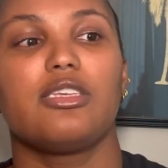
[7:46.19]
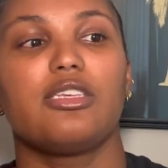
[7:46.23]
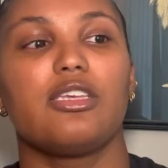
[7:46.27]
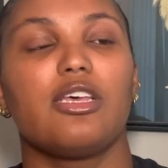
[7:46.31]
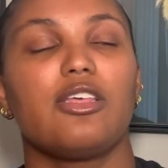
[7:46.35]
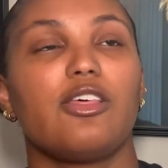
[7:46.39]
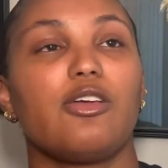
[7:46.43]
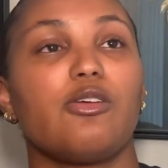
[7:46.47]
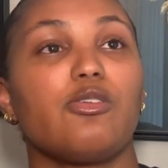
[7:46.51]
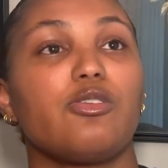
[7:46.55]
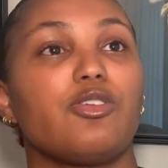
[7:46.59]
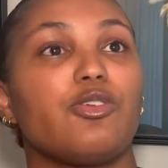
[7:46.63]
So
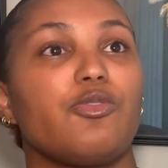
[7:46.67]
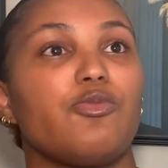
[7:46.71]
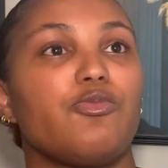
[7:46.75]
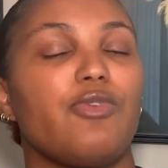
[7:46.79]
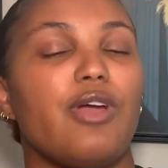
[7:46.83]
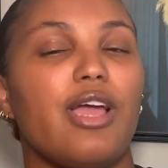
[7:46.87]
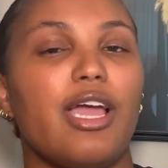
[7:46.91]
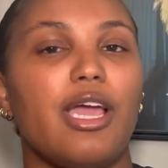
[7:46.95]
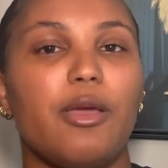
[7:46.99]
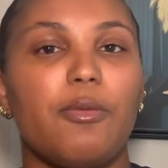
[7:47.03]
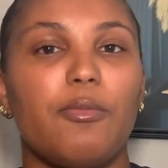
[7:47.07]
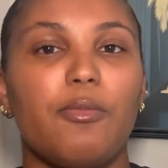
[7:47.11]
there was a
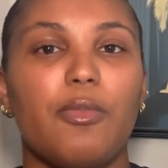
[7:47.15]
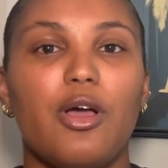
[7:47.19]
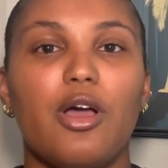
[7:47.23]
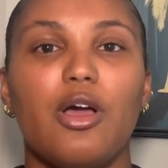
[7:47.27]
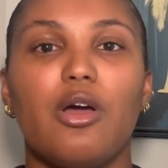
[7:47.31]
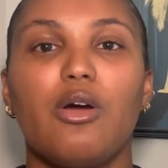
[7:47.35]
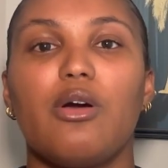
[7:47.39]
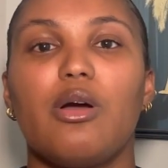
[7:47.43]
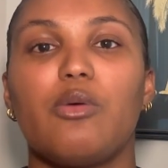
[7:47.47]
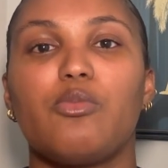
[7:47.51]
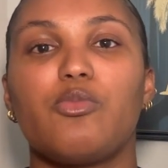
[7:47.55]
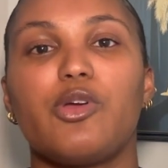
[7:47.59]

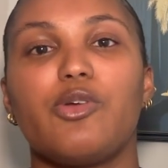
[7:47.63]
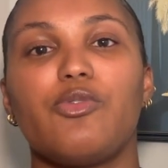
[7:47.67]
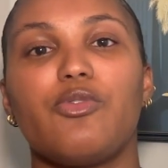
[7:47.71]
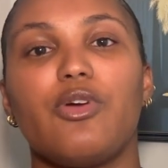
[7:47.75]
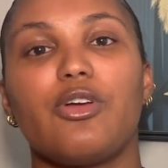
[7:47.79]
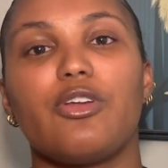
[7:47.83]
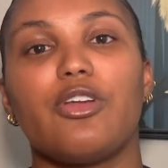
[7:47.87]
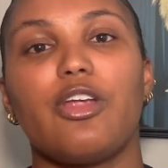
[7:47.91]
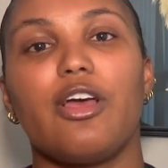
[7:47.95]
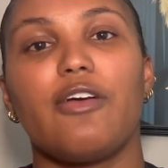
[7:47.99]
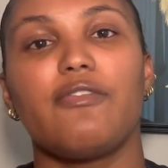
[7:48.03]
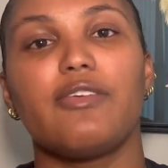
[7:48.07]
rainbow, and we
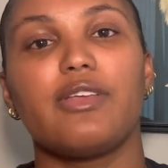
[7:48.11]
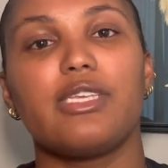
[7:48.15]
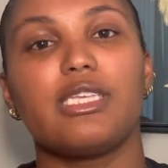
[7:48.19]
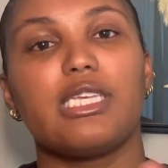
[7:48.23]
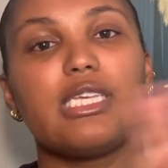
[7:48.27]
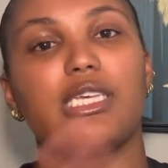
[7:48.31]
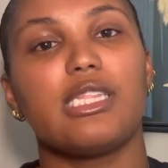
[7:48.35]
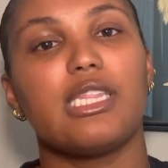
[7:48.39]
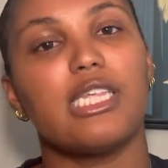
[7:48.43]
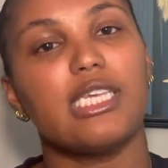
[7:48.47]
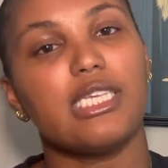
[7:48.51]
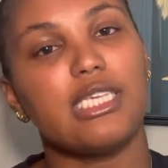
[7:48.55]
rode off
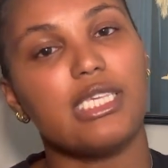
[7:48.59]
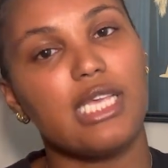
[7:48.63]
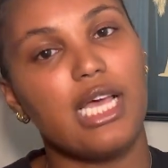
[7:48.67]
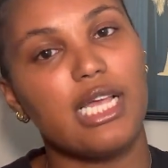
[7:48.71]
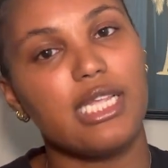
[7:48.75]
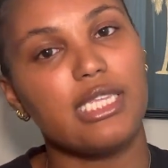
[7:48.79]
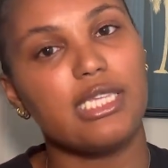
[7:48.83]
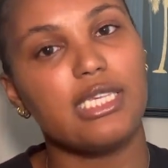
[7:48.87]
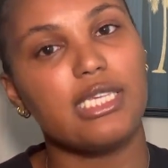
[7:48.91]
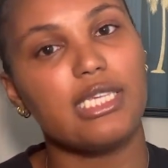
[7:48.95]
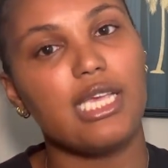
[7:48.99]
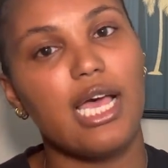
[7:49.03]
into the
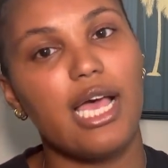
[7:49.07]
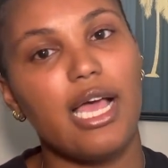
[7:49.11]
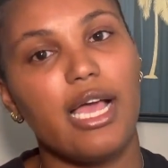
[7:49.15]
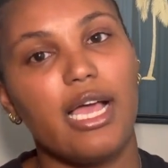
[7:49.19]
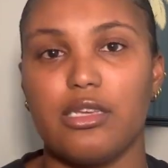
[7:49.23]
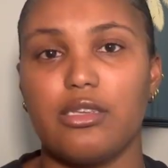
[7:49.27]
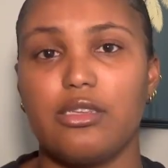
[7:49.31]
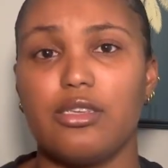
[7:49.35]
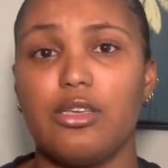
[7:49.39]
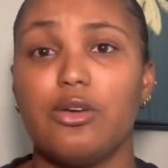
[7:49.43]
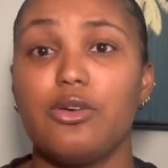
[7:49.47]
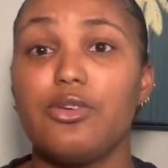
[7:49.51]

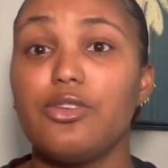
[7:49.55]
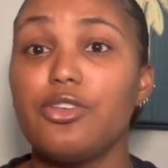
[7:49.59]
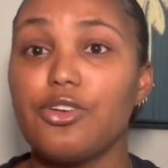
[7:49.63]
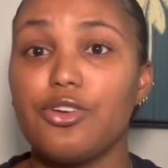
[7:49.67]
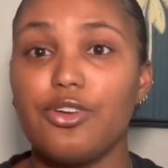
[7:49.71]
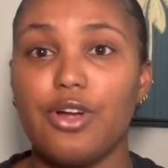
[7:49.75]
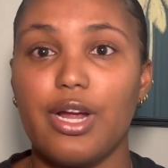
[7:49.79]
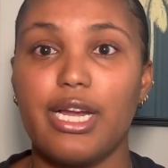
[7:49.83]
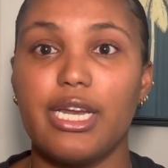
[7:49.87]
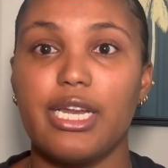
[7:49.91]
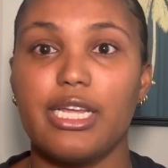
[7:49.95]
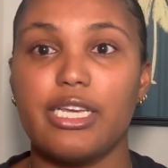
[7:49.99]
sunset. So it was a
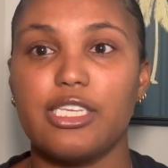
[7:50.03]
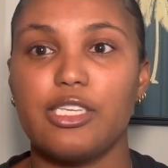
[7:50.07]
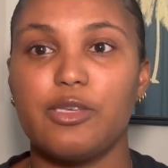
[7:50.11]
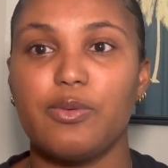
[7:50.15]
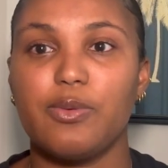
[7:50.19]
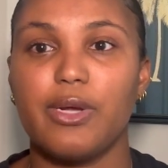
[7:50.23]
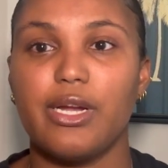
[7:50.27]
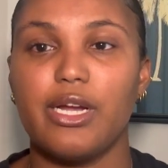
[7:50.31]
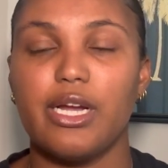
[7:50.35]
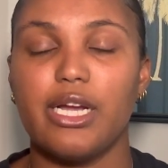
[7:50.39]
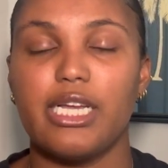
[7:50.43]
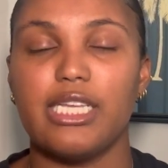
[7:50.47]
great
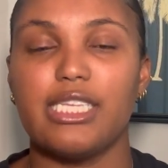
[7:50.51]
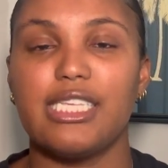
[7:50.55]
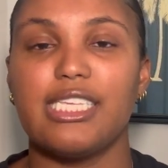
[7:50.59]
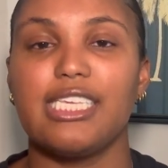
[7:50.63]
experience.